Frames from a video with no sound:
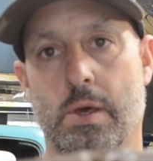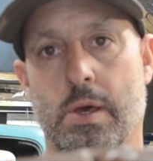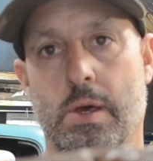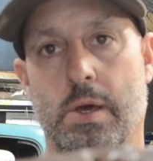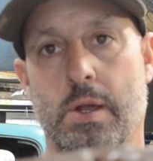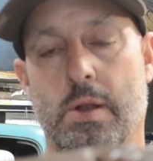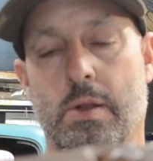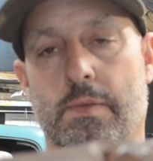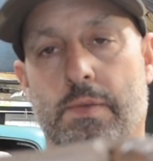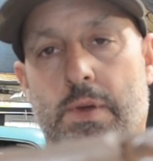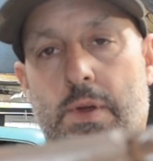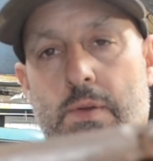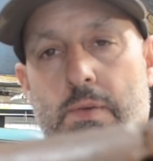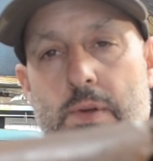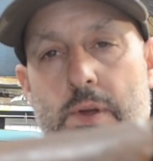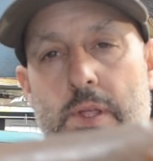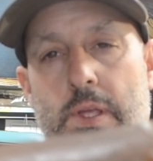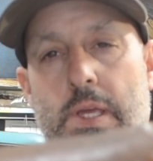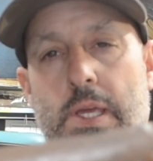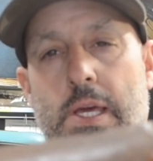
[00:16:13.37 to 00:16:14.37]
I don't know if you can
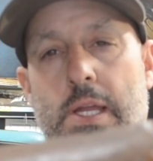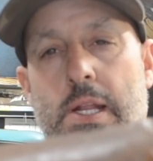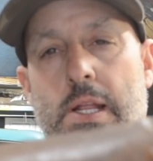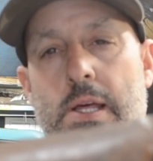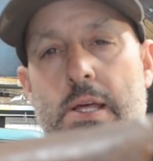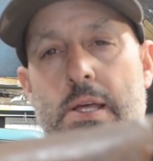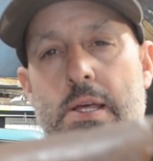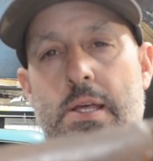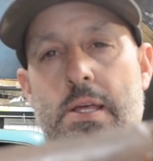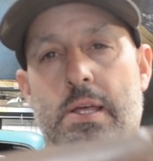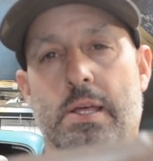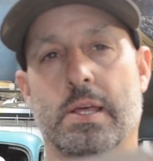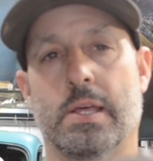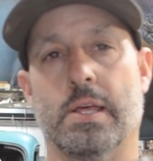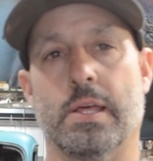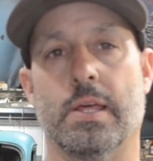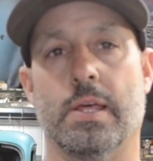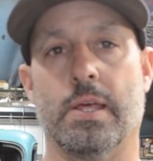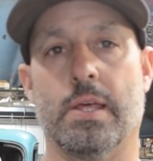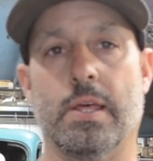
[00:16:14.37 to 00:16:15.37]
really get a
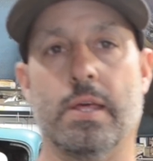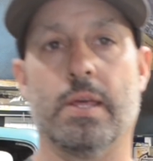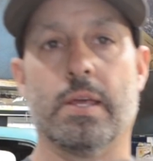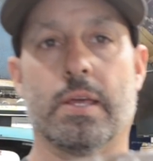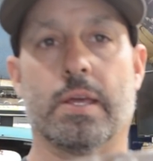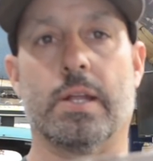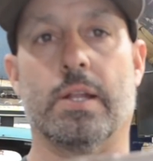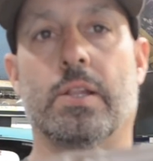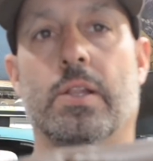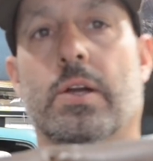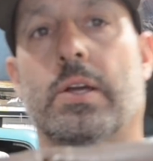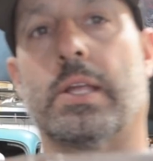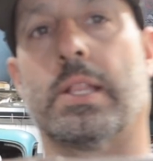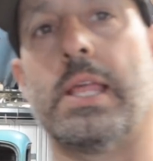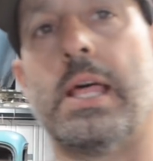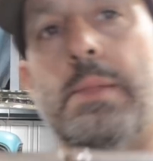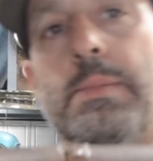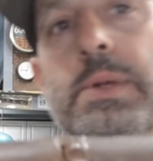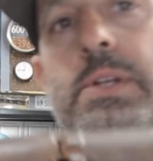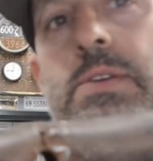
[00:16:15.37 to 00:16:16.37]
look at
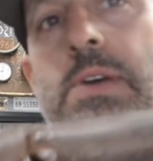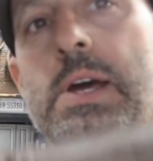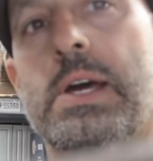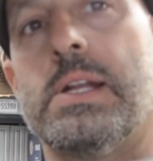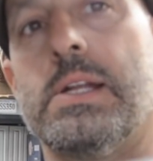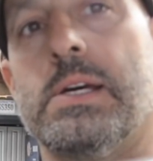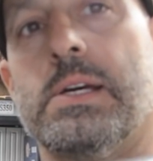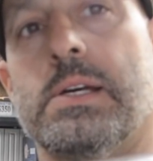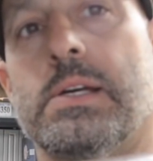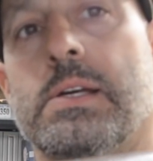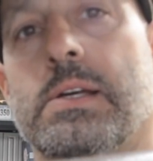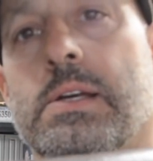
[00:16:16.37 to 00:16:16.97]
that. Let me try to.